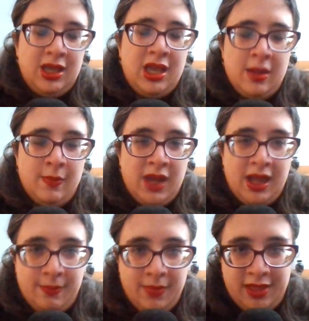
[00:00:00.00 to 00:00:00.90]
And my
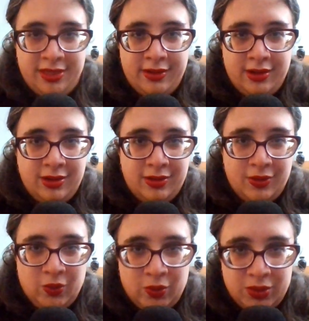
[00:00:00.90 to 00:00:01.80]
mother
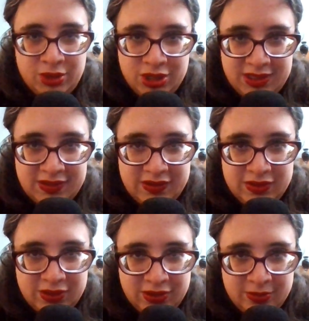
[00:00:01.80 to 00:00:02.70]
would just